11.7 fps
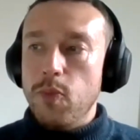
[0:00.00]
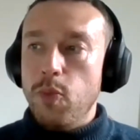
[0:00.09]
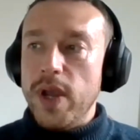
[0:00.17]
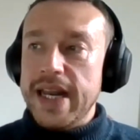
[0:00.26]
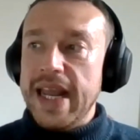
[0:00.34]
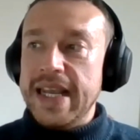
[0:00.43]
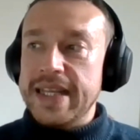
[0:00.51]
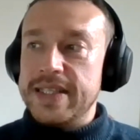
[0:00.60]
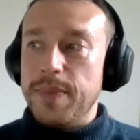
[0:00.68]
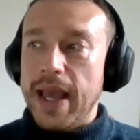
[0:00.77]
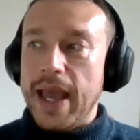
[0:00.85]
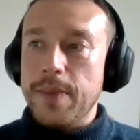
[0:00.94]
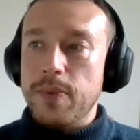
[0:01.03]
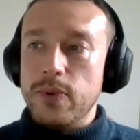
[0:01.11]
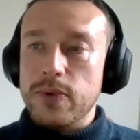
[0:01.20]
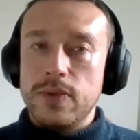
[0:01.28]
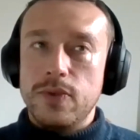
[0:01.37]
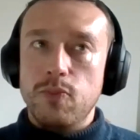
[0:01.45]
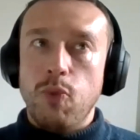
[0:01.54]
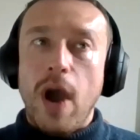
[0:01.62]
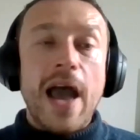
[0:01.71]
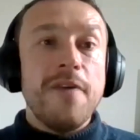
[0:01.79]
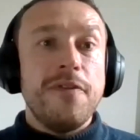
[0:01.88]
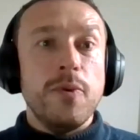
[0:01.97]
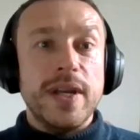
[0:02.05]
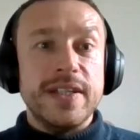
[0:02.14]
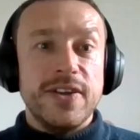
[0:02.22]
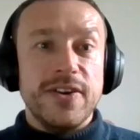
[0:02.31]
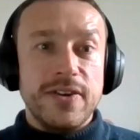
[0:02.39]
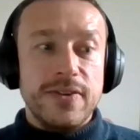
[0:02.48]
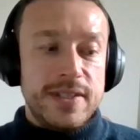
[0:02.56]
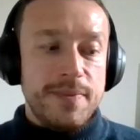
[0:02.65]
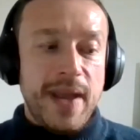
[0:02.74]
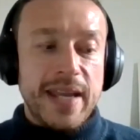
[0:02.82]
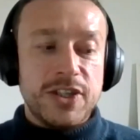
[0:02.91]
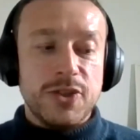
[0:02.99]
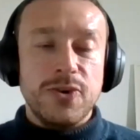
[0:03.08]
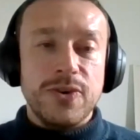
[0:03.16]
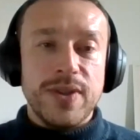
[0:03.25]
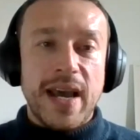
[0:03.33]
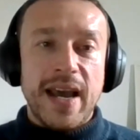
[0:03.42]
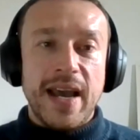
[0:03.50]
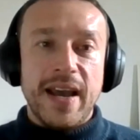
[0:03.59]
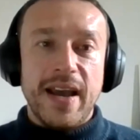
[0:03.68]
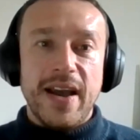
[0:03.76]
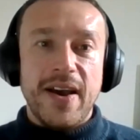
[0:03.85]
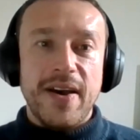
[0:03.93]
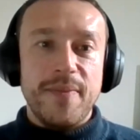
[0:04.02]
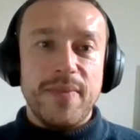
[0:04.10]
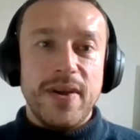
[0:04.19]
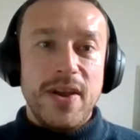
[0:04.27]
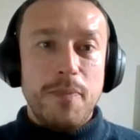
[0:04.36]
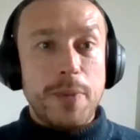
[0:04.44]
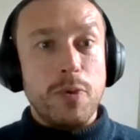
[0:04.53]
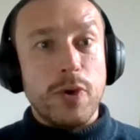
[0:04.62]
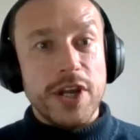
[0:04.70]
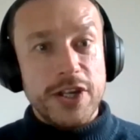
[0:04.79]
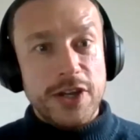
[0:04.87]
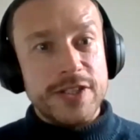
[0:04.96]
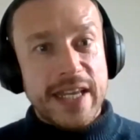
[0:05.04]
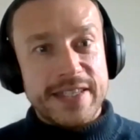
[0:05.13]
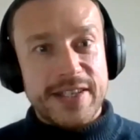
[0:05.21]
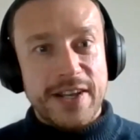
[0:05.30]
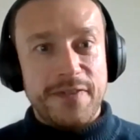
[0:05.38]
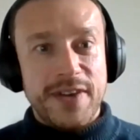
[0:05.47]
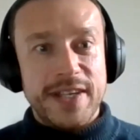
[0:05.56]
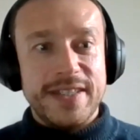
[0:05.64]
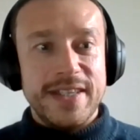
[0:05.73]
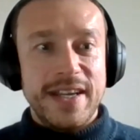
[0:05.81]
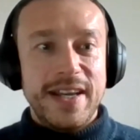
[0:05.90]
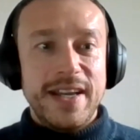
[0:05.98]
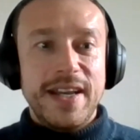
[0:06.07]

we need to be able, whatever we do, to make sure that people can use that service,